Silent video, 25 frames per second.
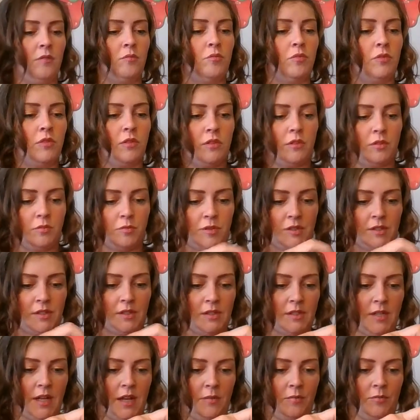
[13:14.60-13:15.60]
A little piece
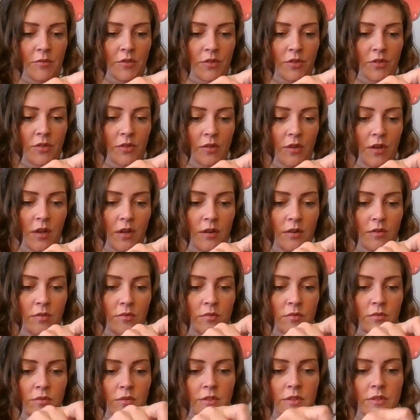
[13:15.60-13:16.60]
of tape just to kind of
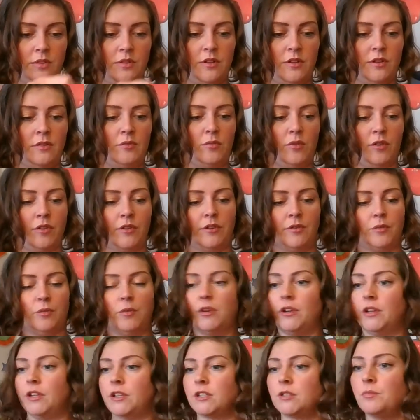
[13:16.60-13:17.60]
hold it on where I
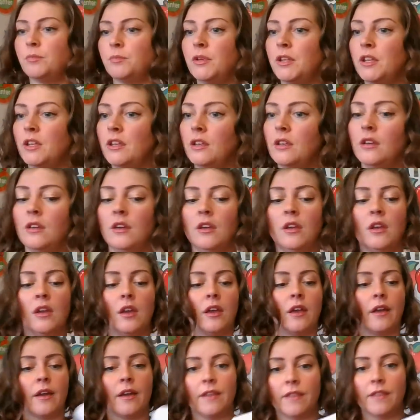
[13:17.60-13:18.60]
want it to be.
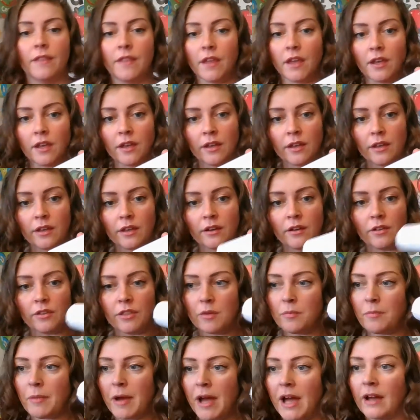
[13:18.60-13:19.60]
And then on
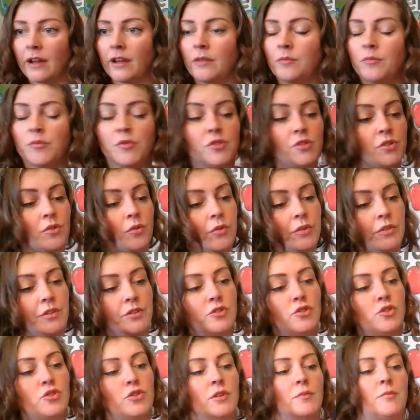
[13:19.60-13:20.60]
the back, I'm just going to
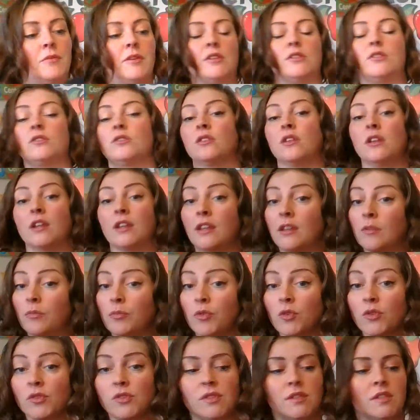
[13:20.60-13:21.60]
trim it so that I keep
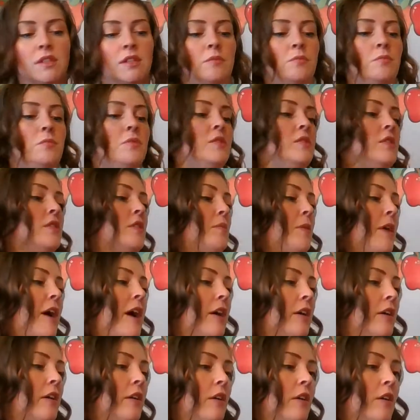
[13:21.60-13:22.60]
those seams to the
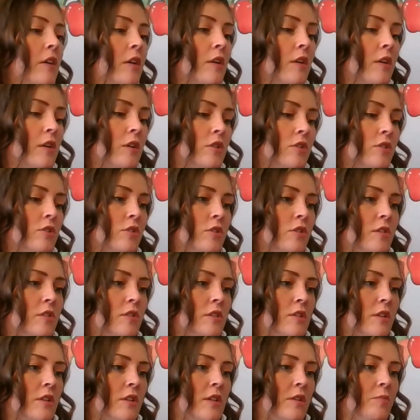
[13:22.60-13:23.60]
back,
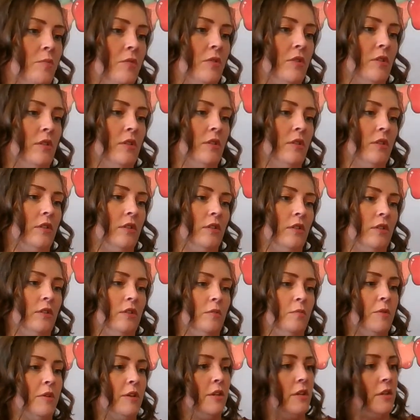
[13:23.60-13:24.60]
just to keep it a little
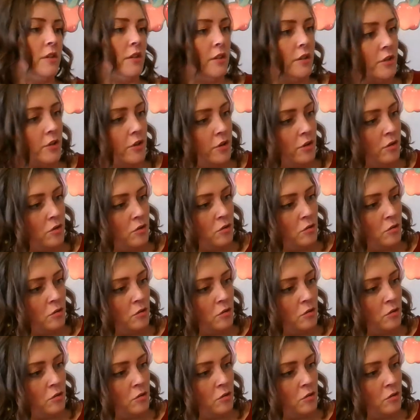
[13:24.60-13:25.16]
bit neater.